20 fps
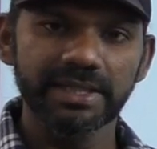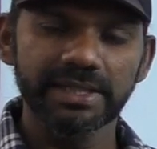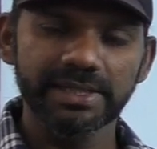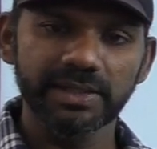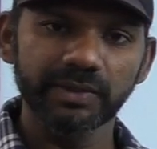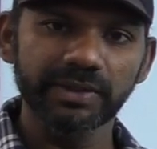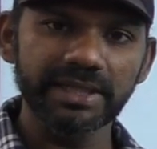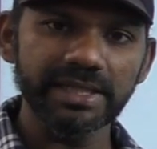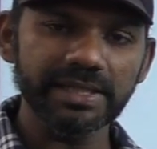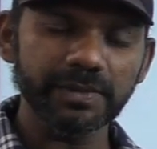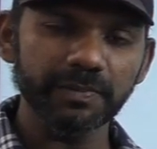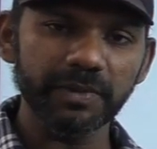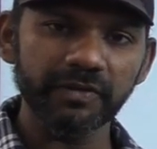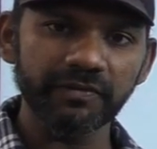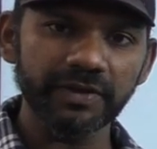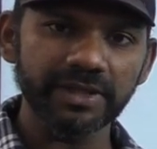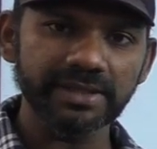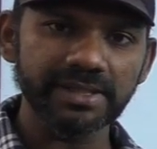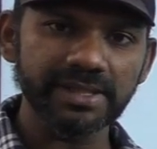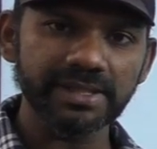So these
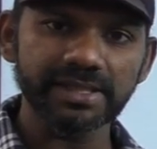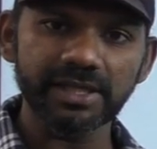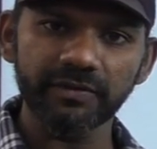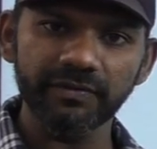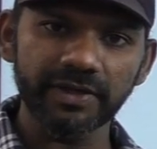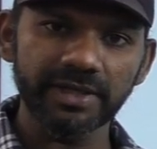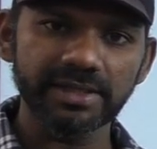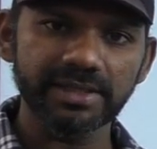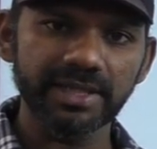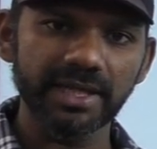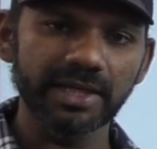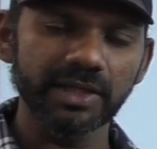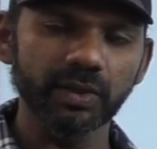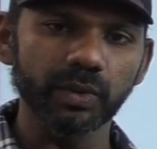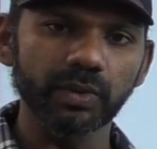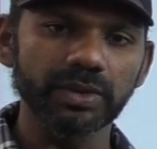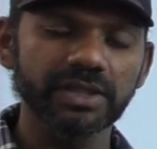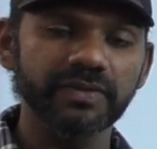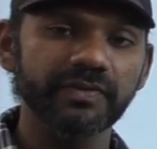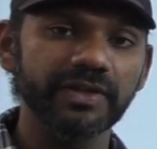prefixes, suffixes, and
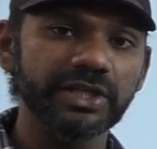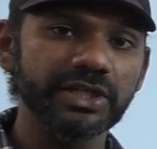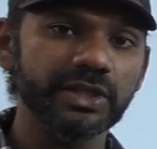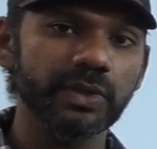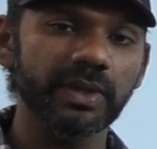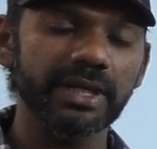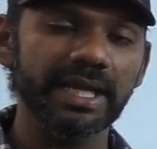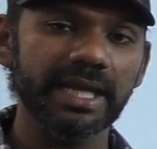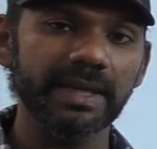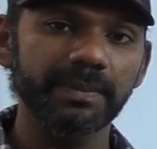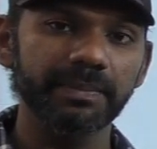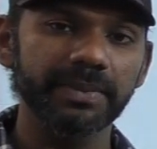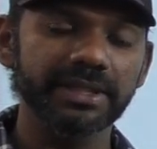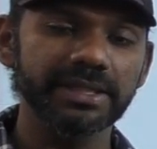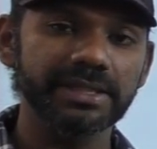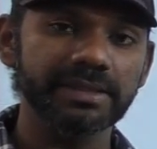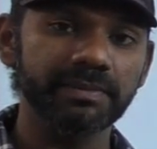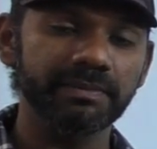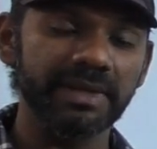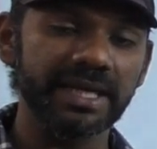roots will surely help
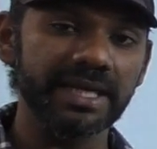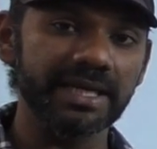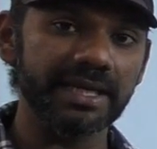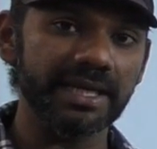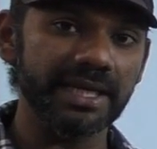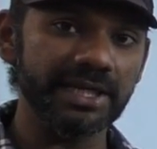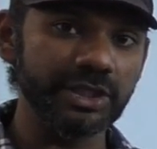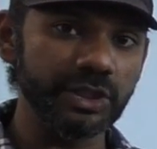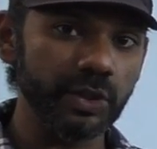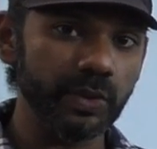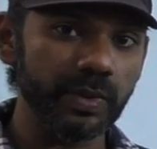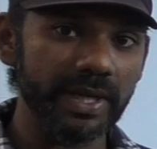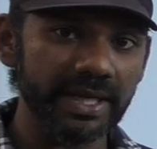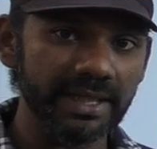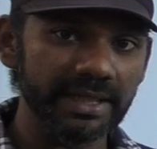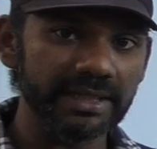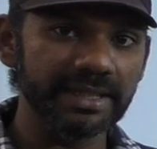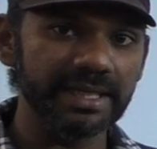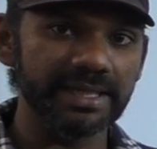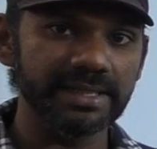us make
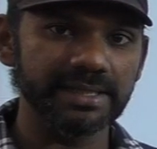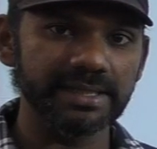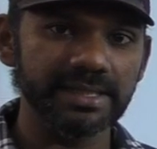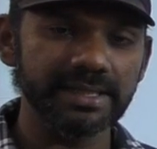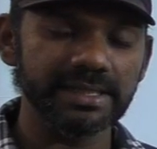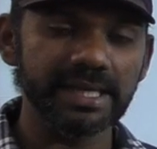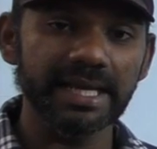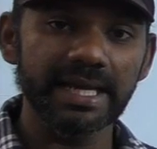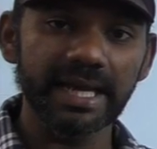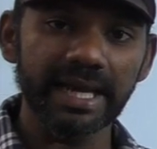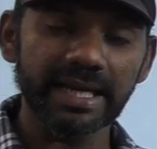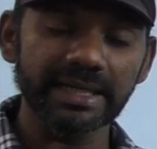educated guesses